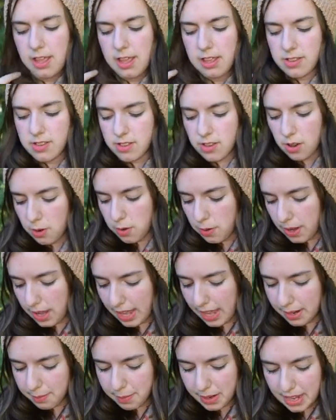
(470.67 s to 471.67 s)
So,
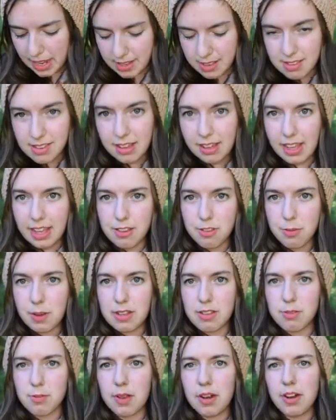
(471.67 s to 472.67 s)
and because it's a lace
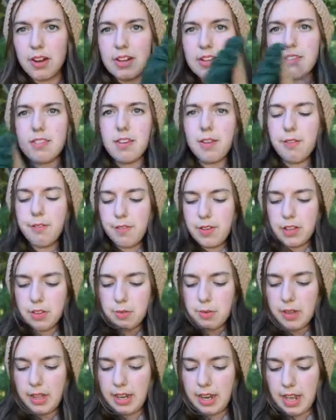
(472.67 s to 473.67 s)
weight sweater, it still
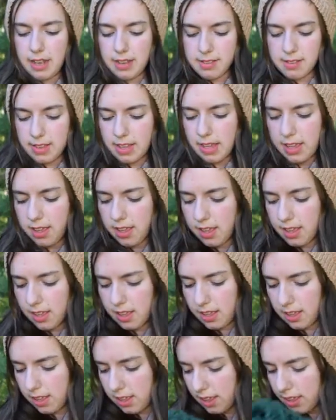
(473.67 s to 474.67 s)
fits really nicely
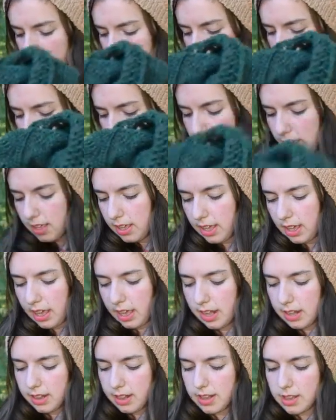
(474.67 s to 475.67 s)

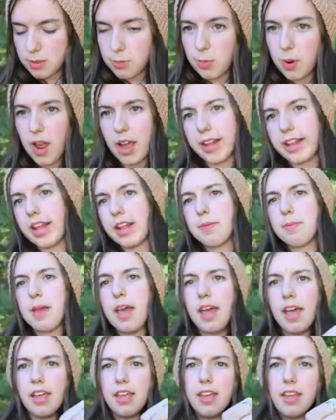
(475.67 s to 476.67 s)
in this project
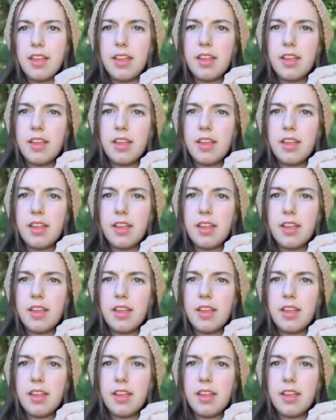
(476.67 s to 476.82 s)
bag